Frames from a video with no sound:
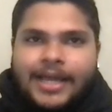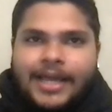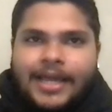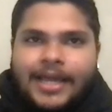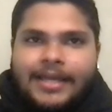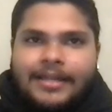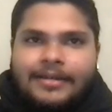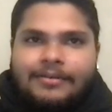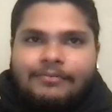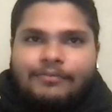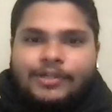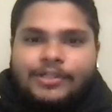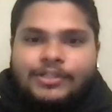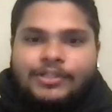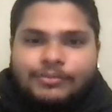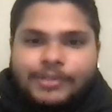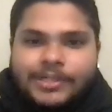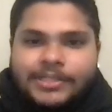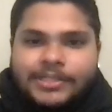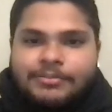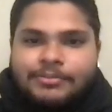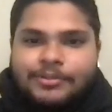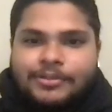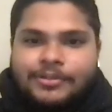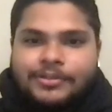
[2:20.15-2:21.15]
and Russell
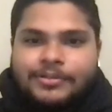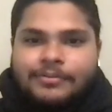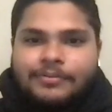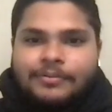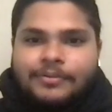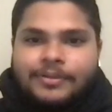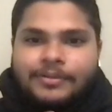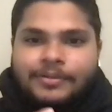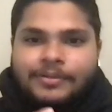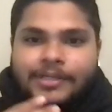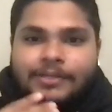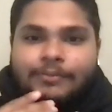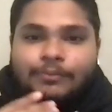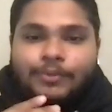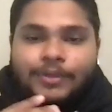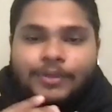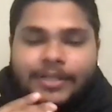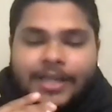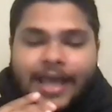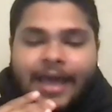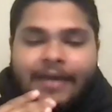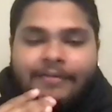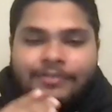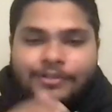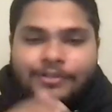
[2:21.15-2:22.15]
Westbrook would
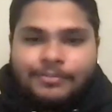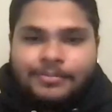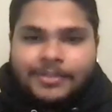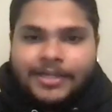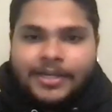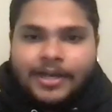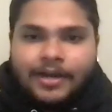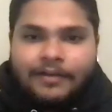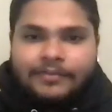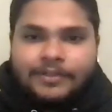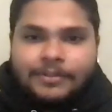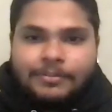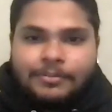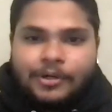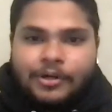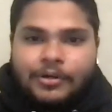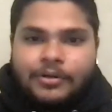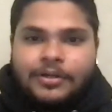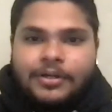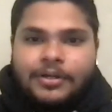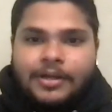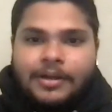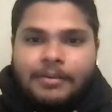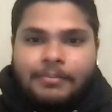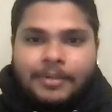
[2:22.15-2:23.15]
have to play off the ball.